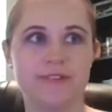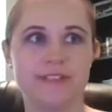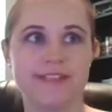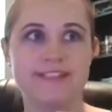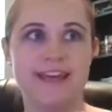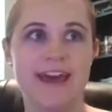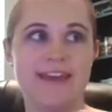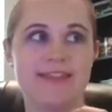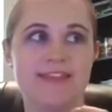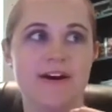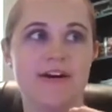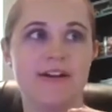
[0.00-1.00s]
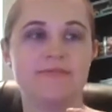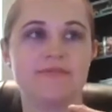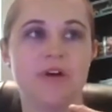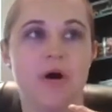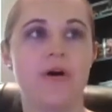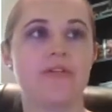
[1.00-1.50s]
it's that thought of
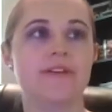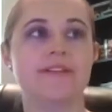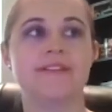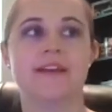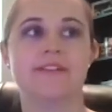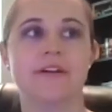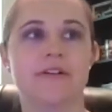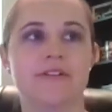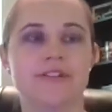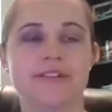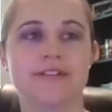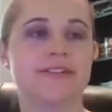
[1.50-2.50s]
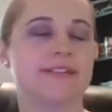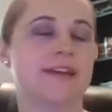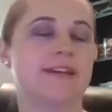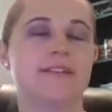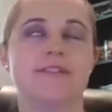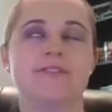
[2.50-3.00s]
all these technologies, because
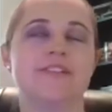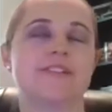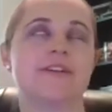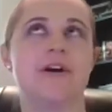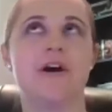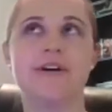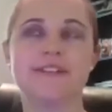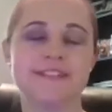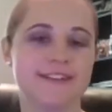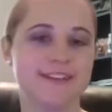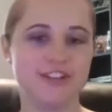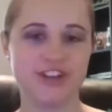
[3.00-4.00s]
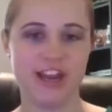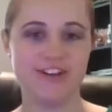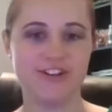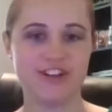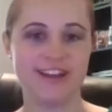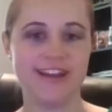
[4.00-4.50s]
technology is constantly
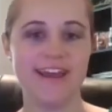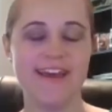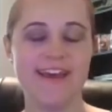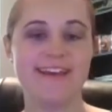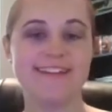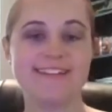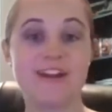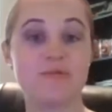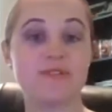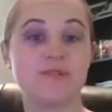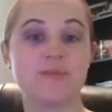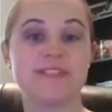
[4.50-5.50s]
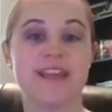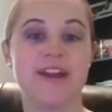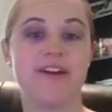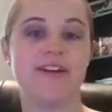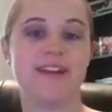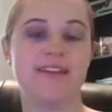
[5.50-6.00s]
changing. It can almost be
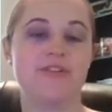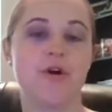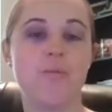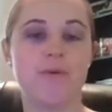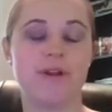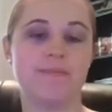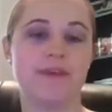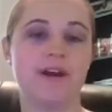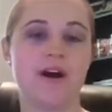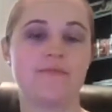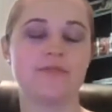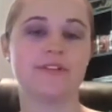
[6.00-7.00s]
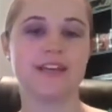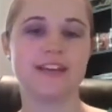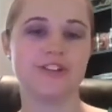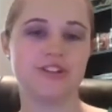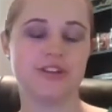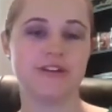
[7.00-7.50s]
scary to even open up the
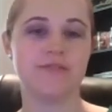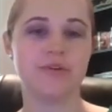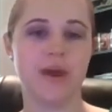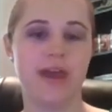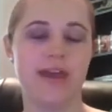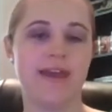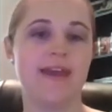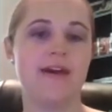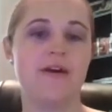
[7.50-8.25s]
conversation of, okay,